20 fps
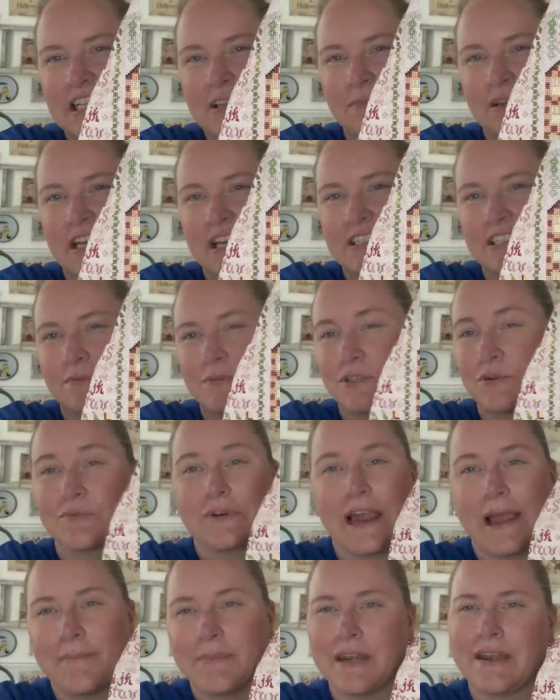because there was a
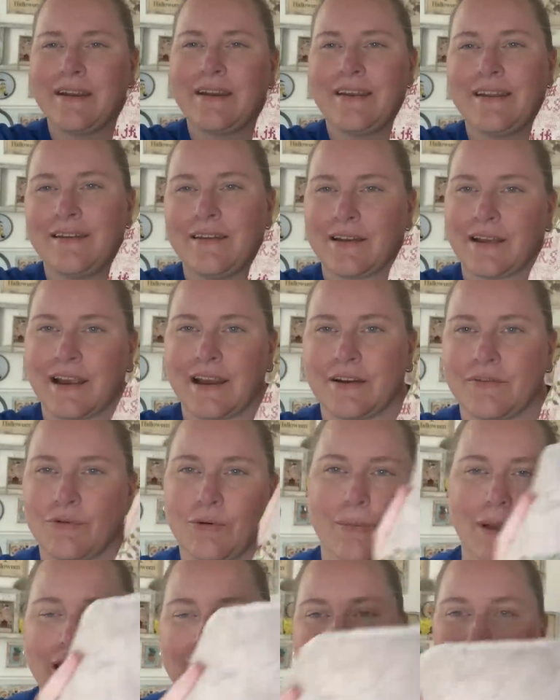rabbit in it and it kind of
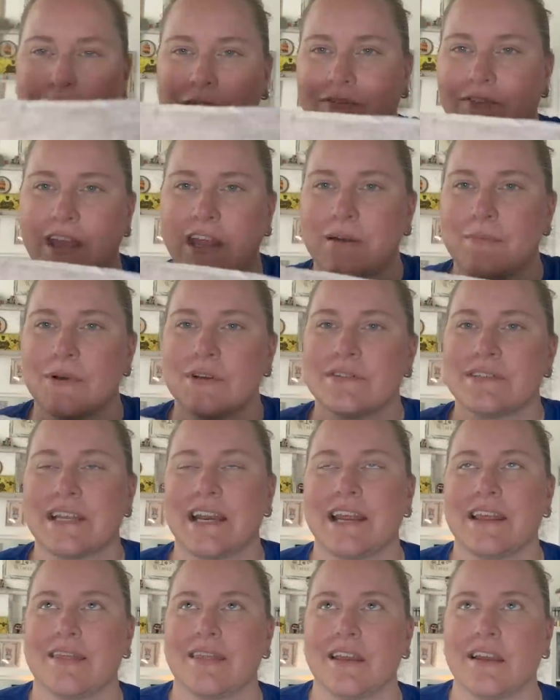reminded me of animals. And
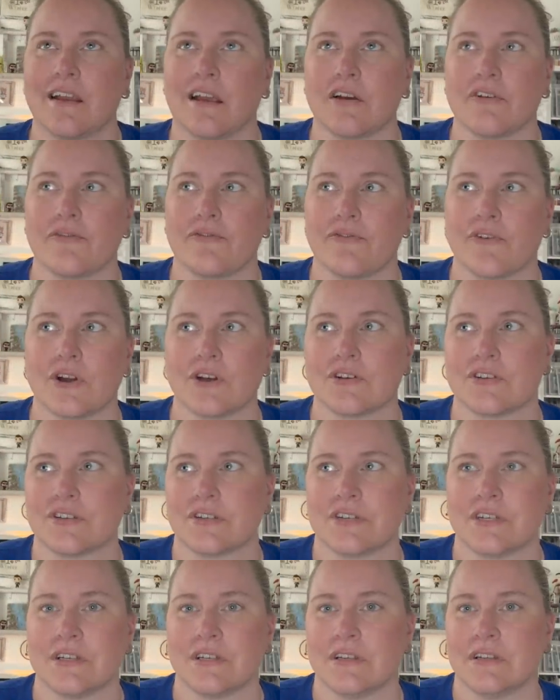I think our
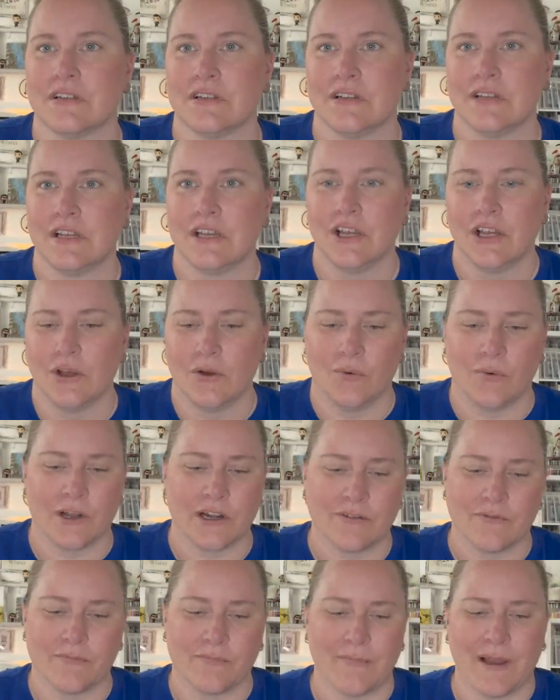first, one
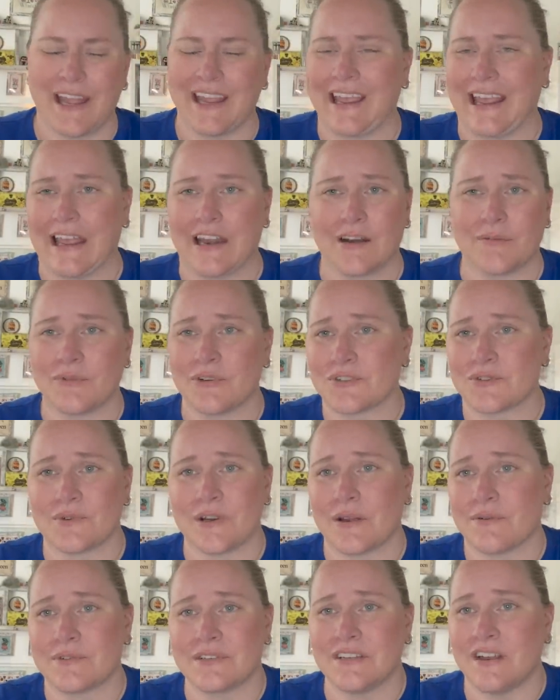of my animals when
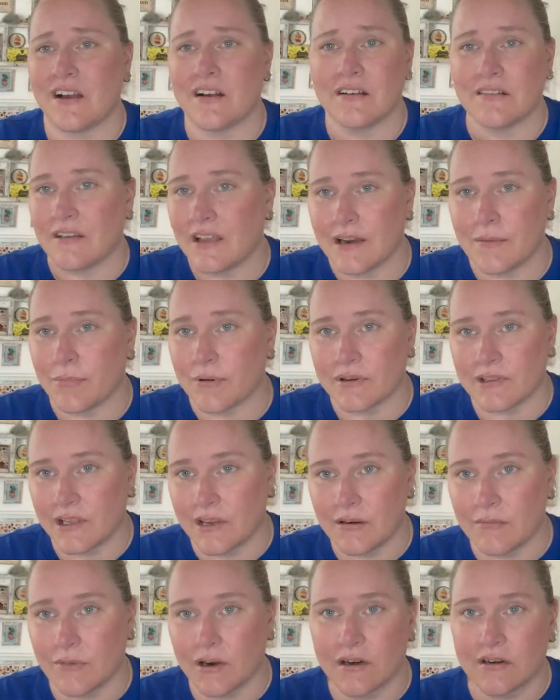I was young had a birthday
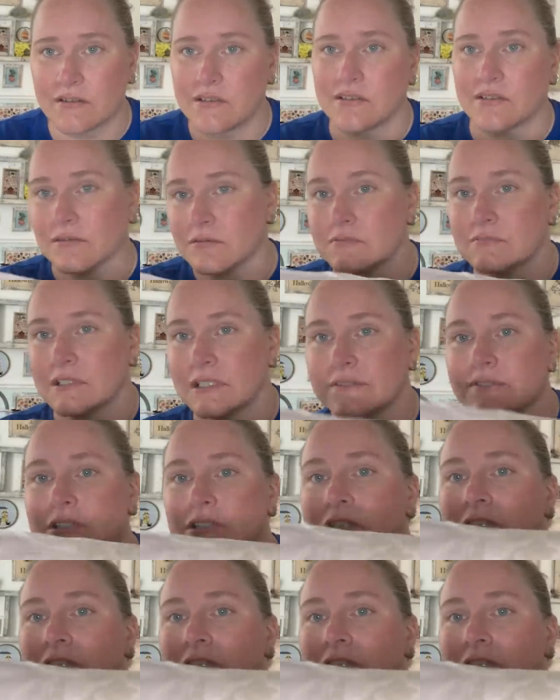in March, so whatever.